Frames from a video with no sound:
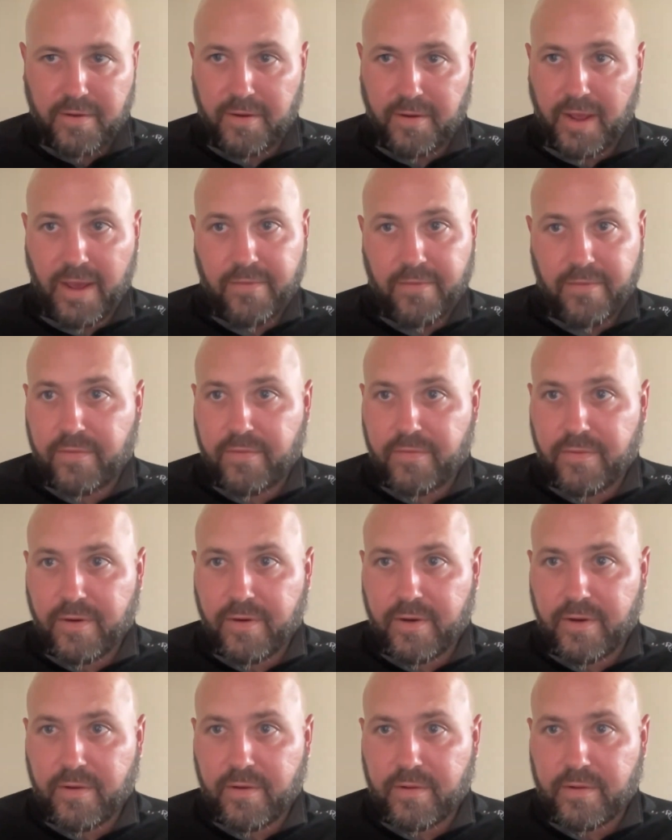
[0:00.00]
having
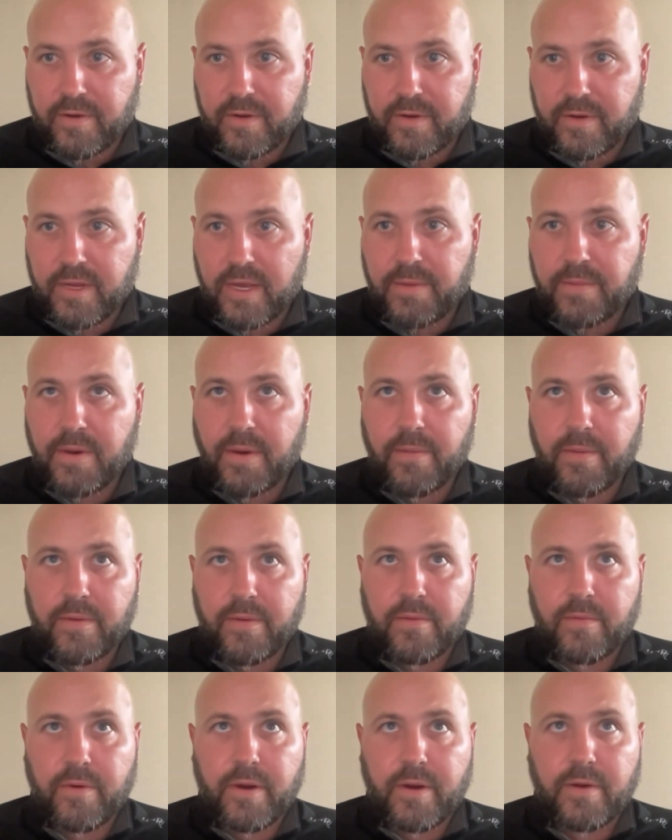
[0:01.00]
fun and keep going
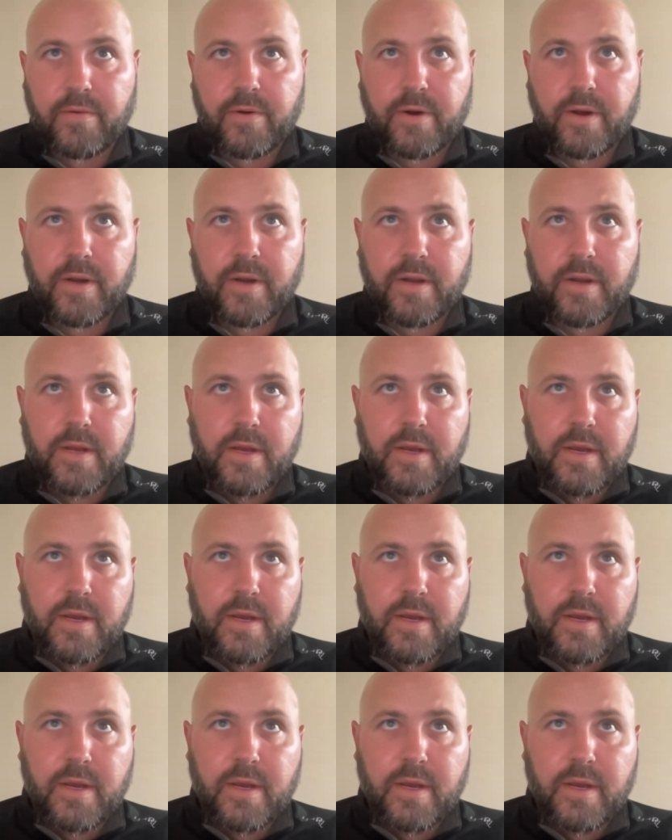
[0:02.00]
to the rink, right?